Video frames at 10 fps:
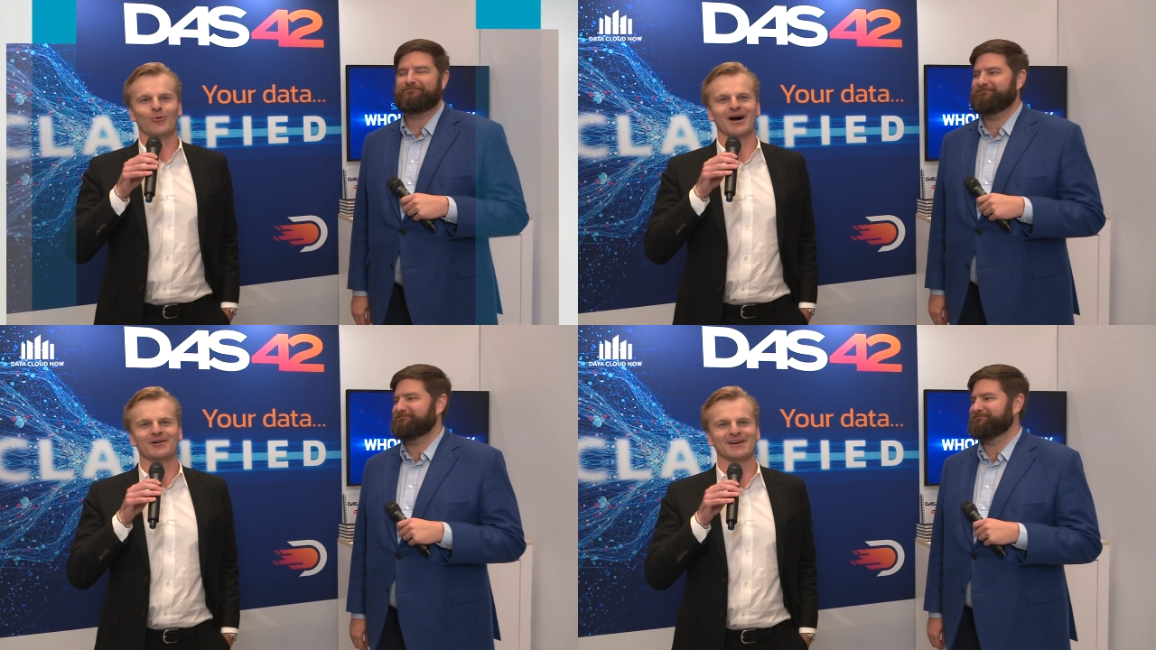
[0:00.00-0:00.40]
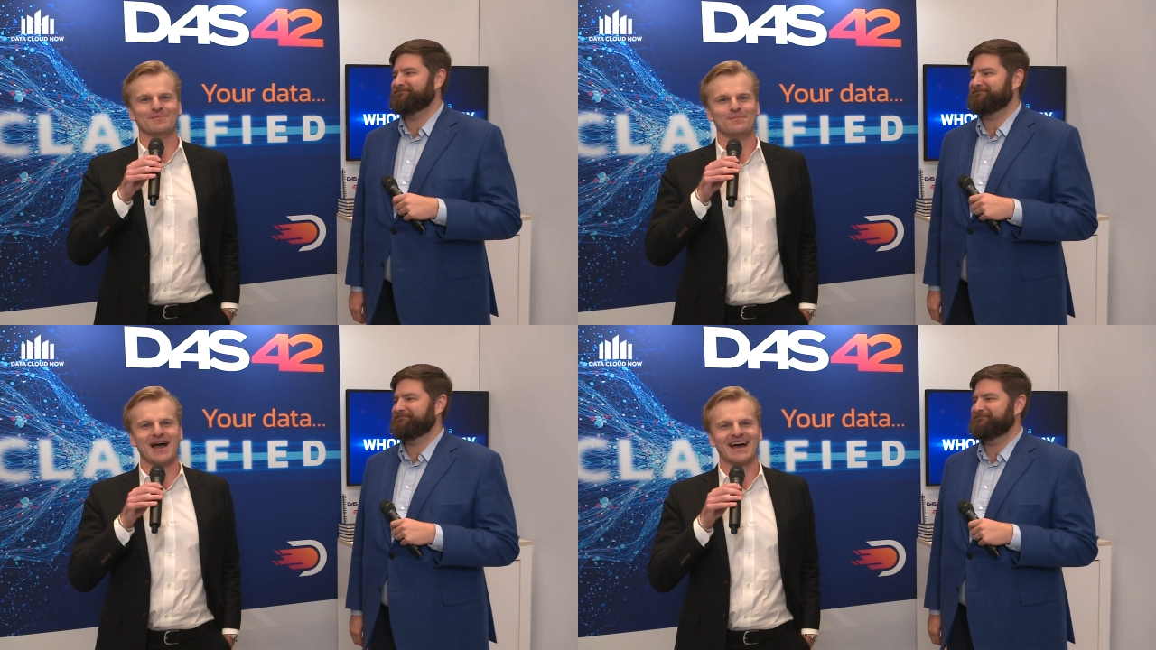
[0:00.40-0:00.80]

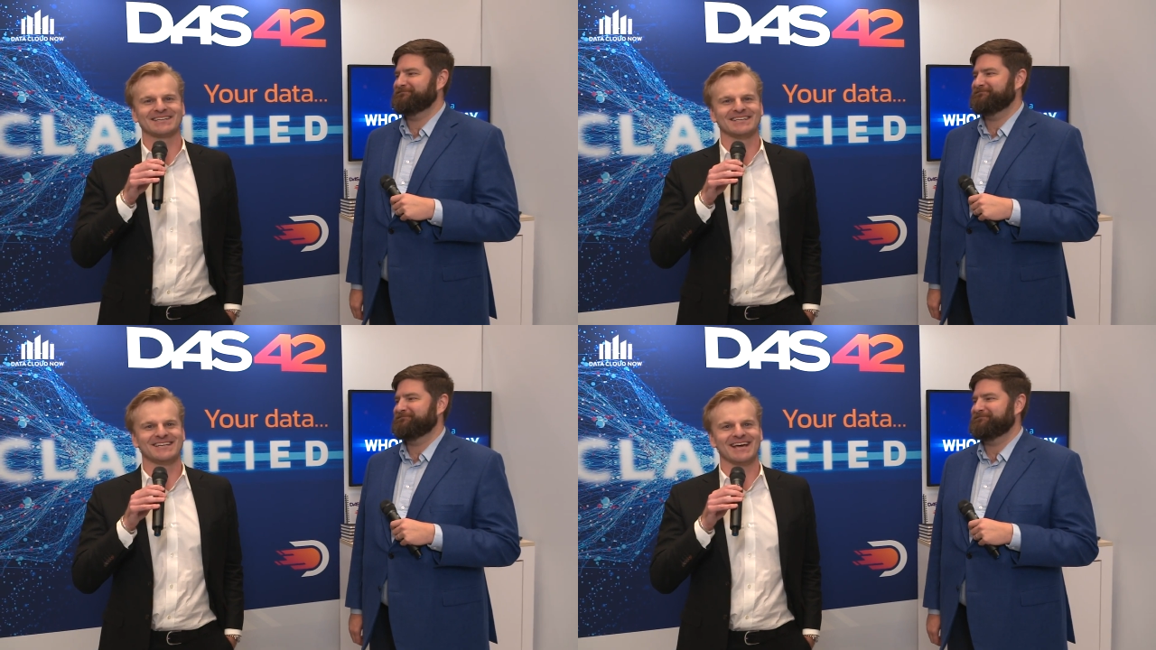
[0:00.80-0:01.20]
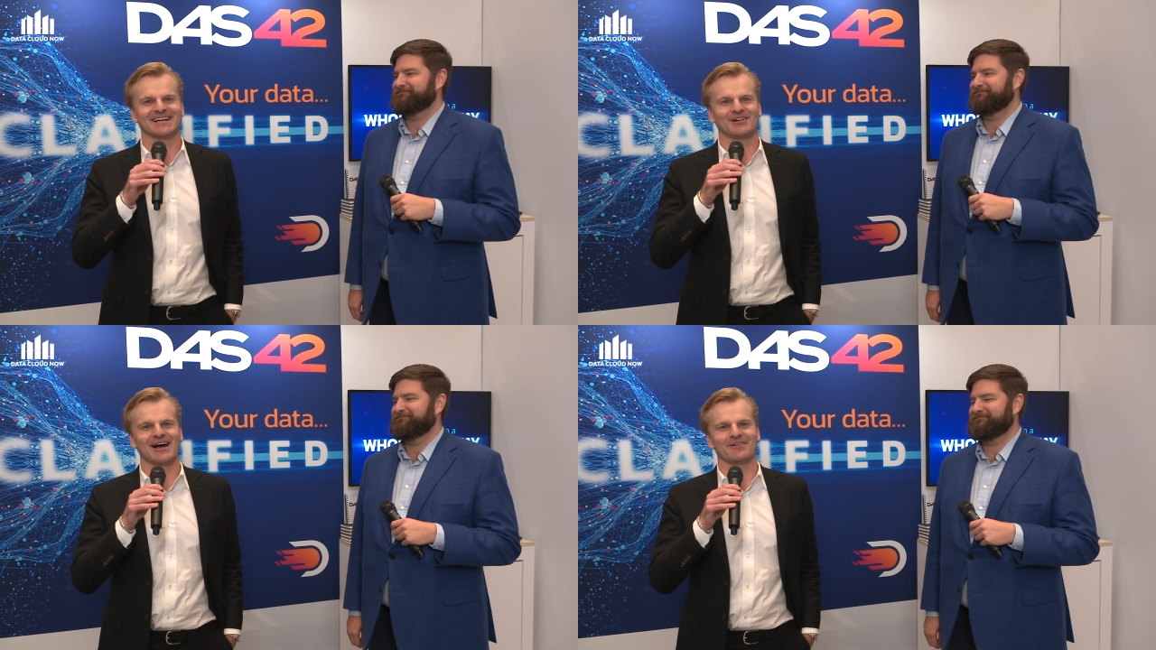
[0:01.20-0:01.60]
Speaker 1: Welcome back to
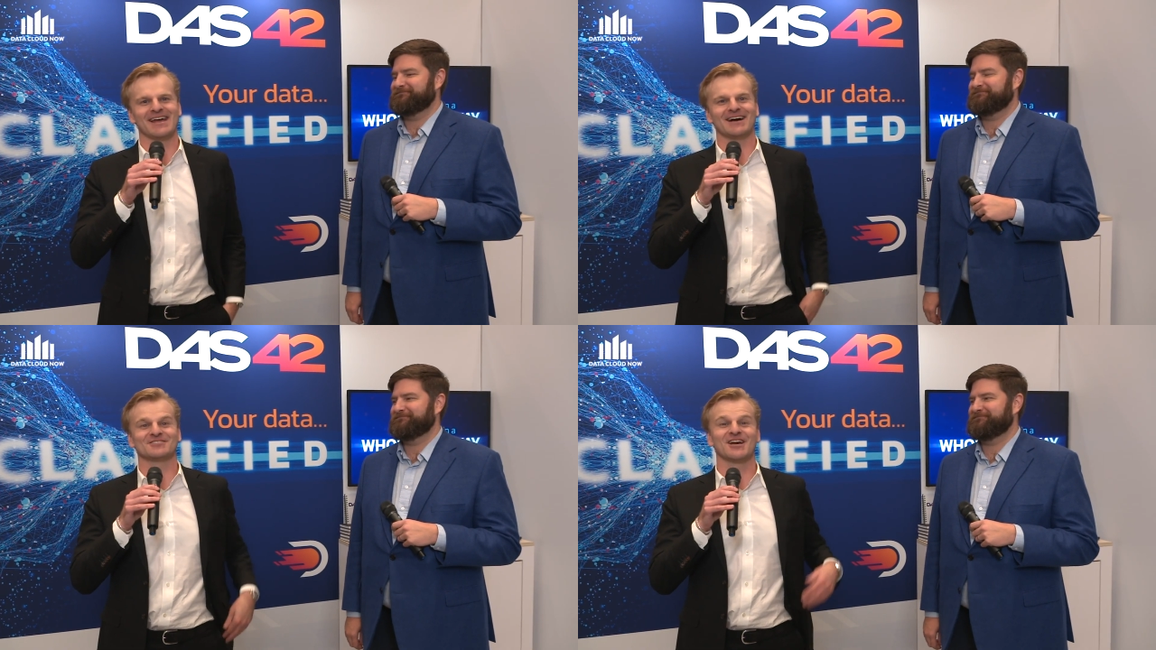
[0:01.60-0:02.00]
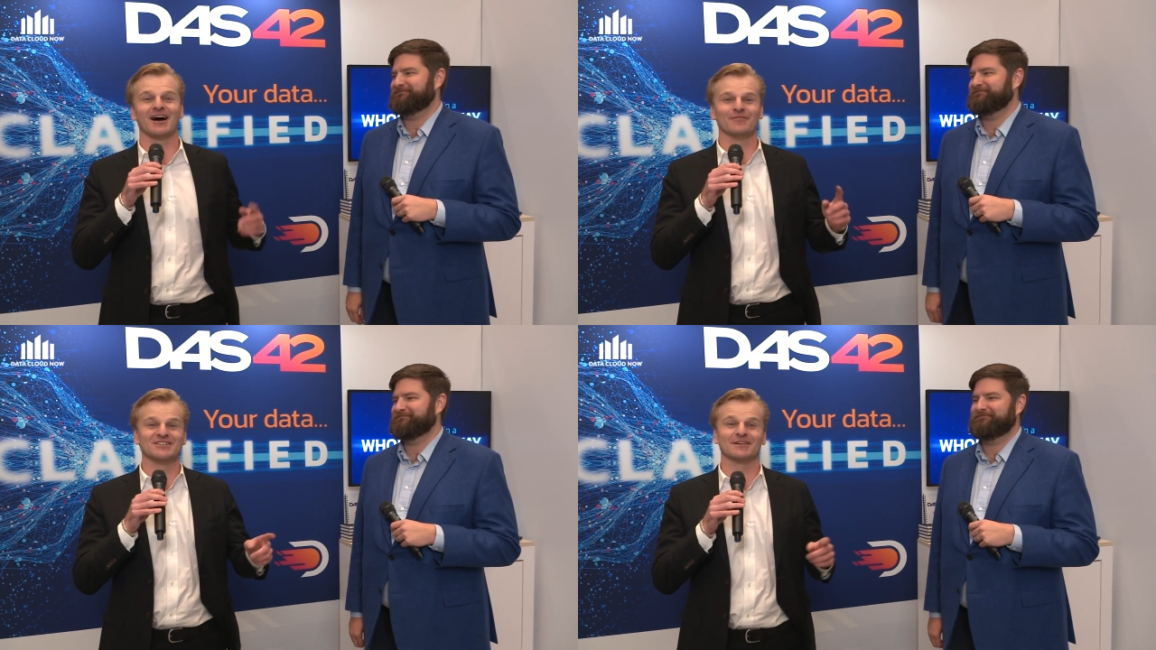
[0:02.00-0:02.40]
Data Cloud Now's
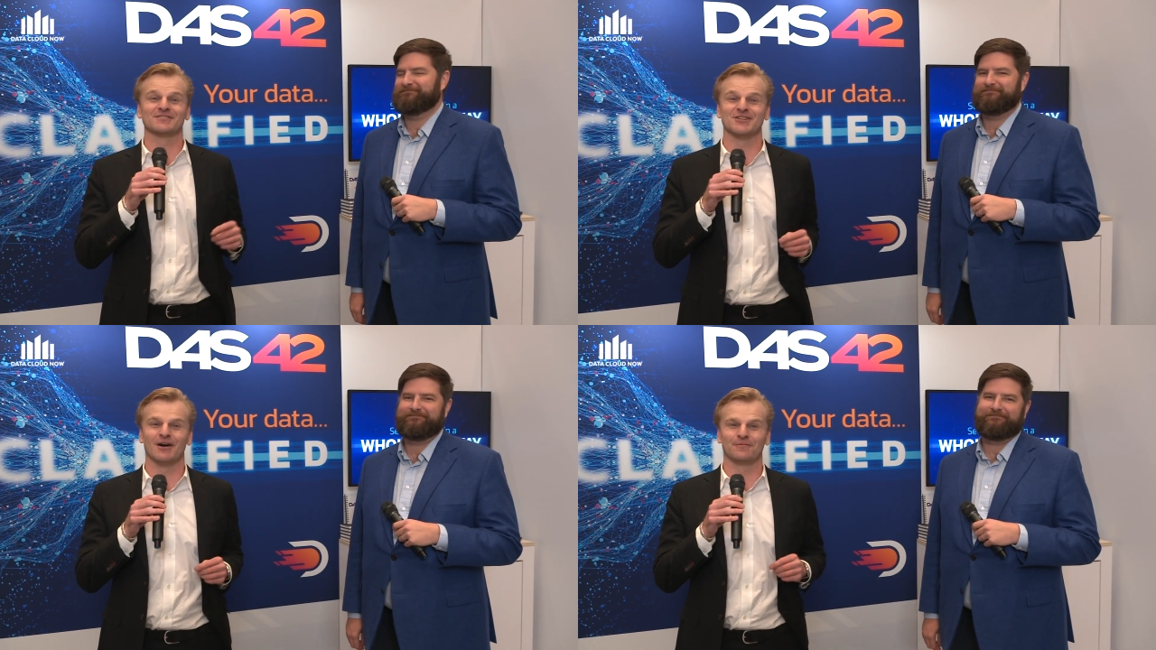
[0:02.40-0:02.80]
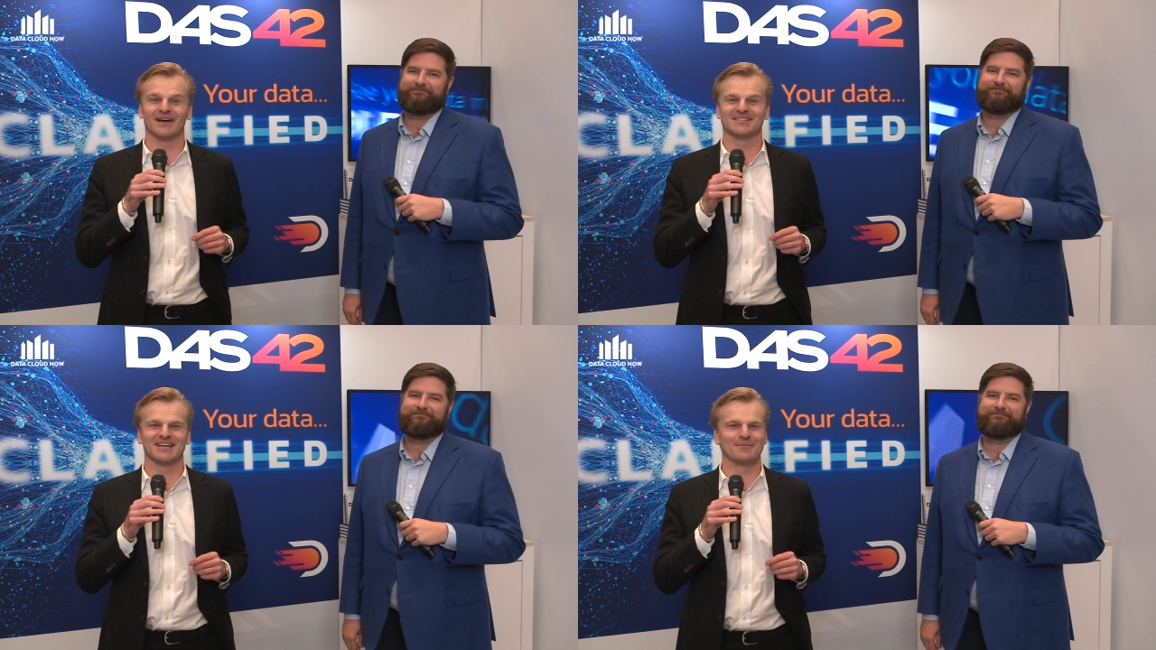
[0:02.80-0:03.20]
coverage of
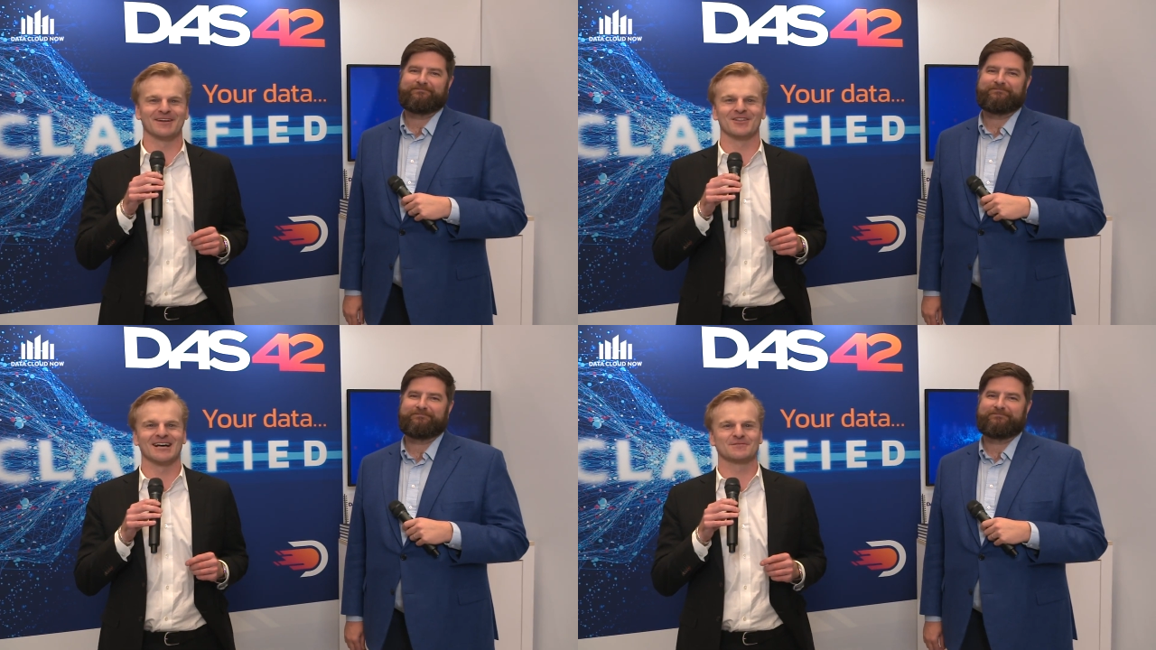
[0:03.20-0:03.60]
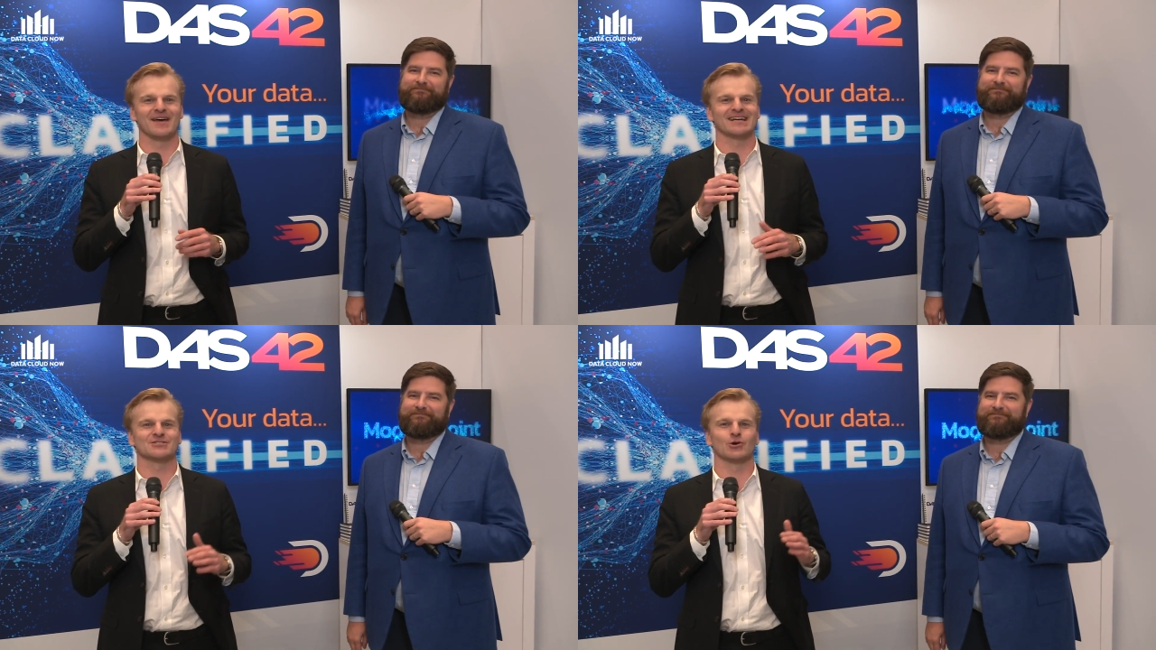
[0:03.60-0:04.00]
Snowflake Summit in Las
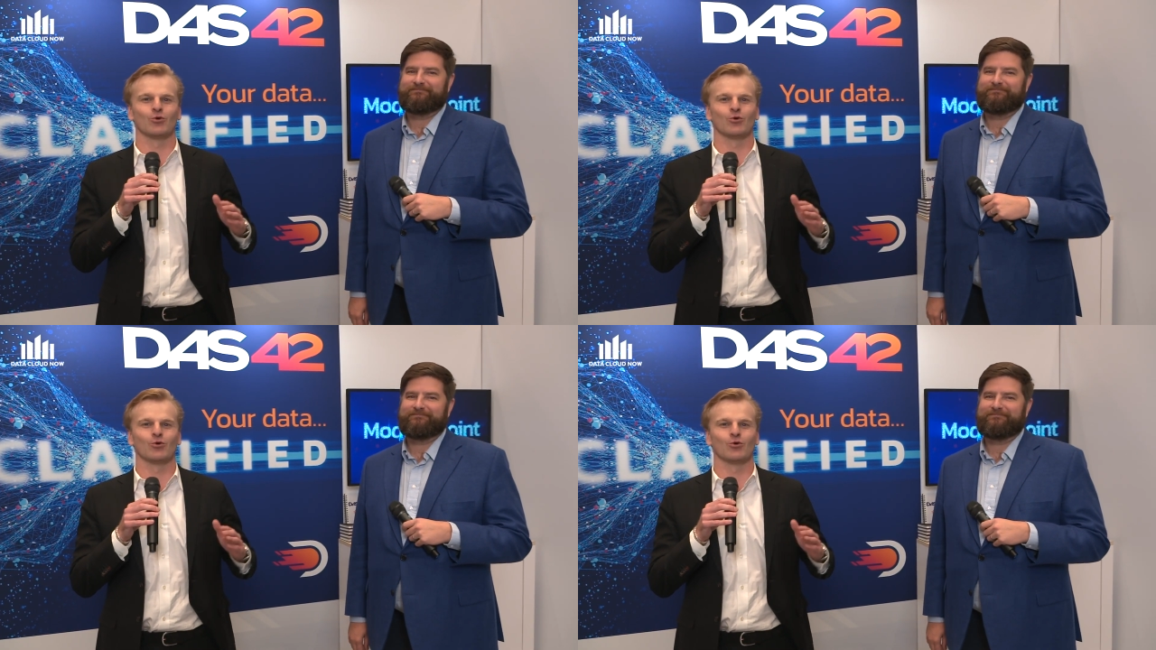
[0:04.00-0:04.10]
Vegas,